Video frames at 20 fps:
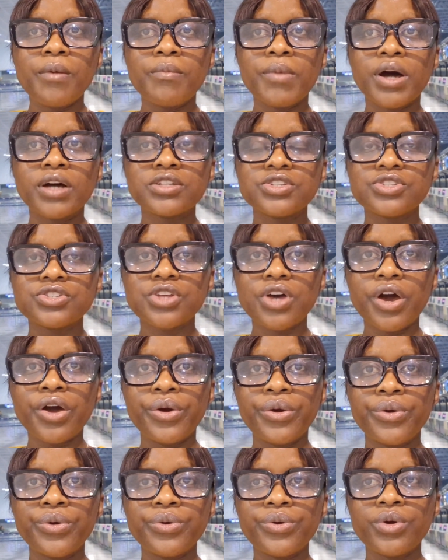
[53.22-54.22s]

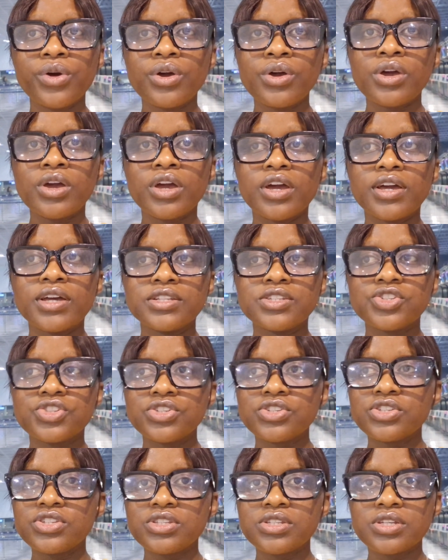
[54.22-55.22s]
So it's
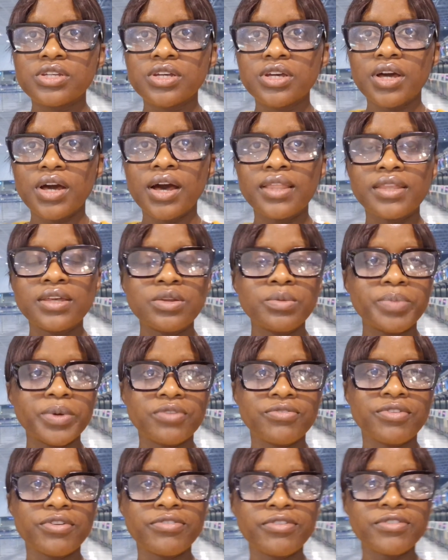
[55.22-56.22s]
just a little bit
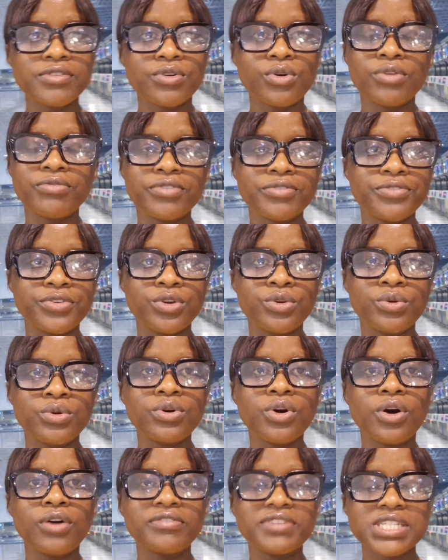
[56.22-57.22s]
of an overview.
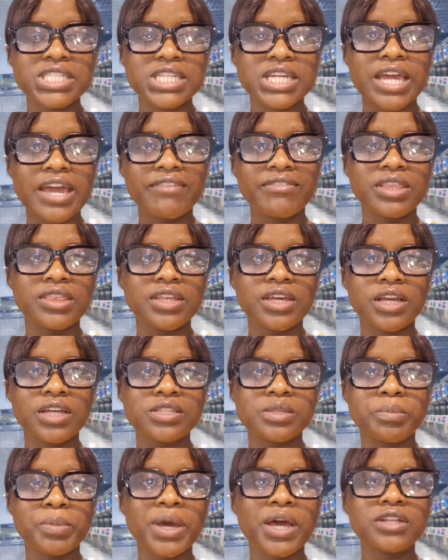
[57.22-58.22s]
Obviously everything
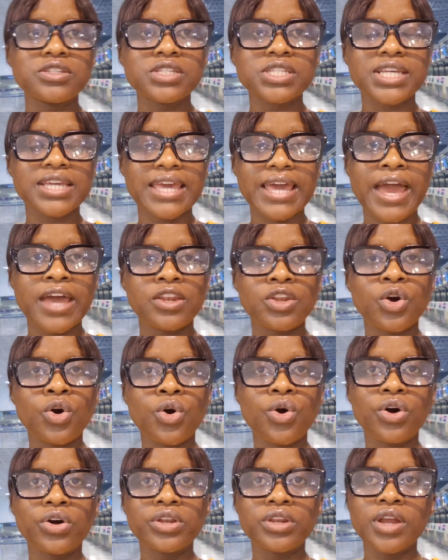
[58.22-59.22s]
depends again
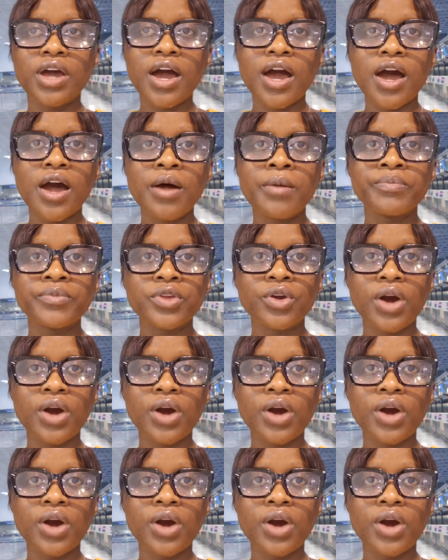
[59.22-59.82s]
on your